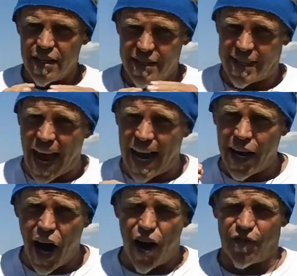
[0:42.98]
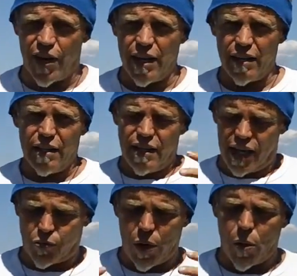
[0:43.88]
San Onofre,
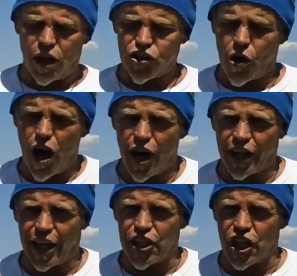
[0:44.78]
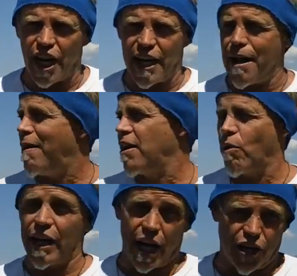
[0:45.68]
as we worked so hard to get a shutdown, by the
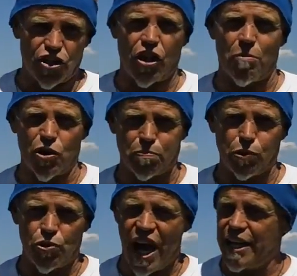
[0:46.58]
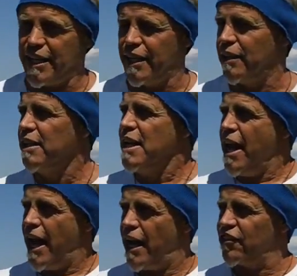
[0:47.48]
way, Gundersen almost blew that deal.
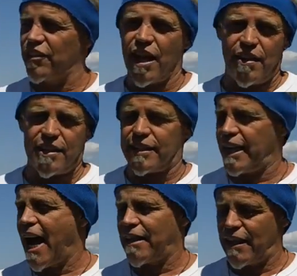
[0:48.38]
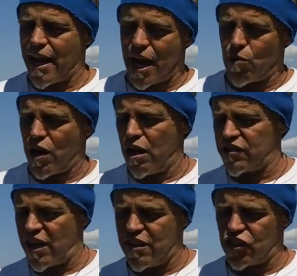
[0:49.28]
And I'll say this to Kathy Iwan, I'll
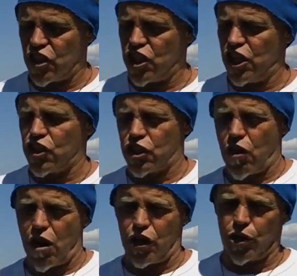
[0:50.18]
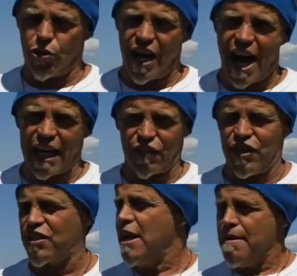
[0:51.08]
say this to Gene Stone, all you great
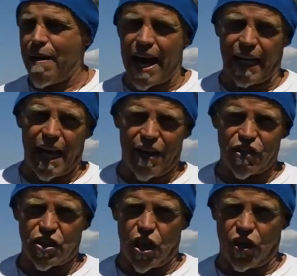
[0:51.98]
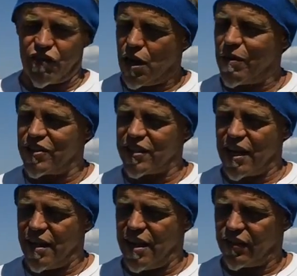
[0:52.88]
activists, Patty Davis, all of you, I want to say
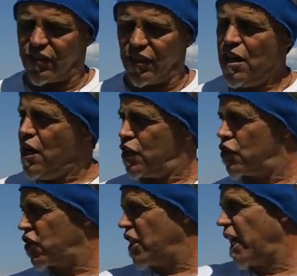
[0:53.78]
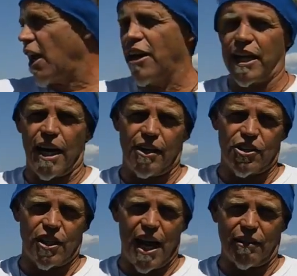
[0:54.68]
this. To stick Arnie
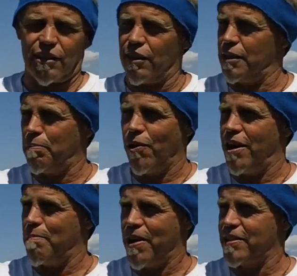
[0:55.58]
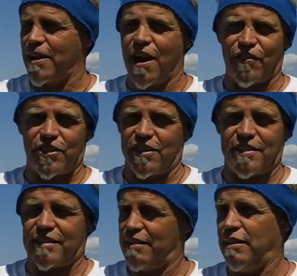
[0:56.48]
Gundersen out there on the point of press
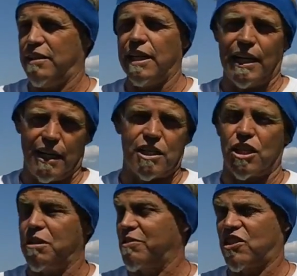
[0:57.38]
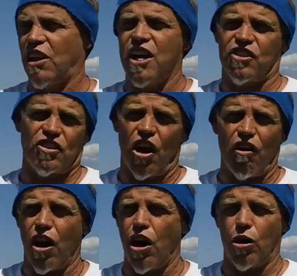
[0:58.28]
conferences delegitimizes all
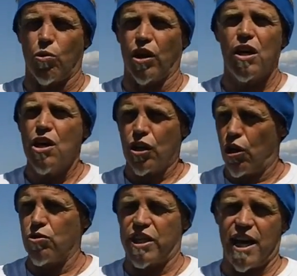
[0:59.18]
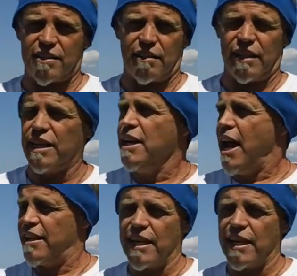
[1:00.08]
our hard work grotesquely, as